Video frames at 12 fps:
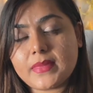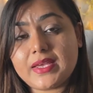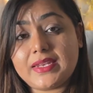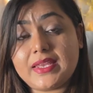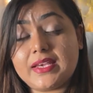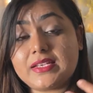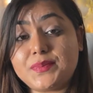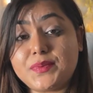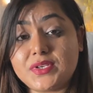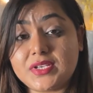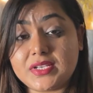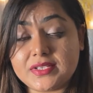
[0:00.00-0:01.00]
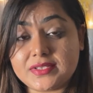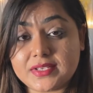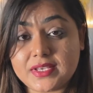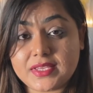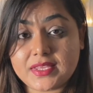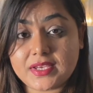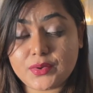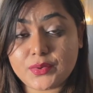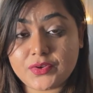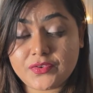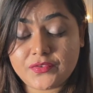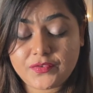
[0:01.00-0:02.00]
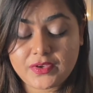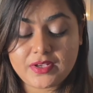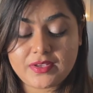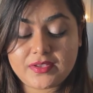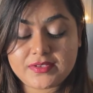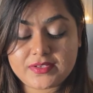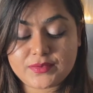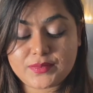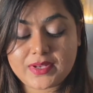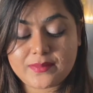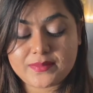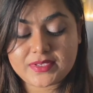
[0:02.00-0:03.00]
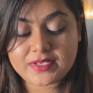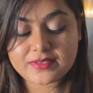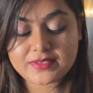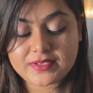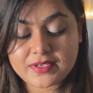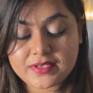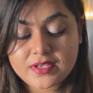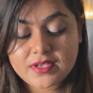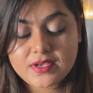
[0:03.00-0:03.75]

an expertise in their own field. This is what I'm sensing.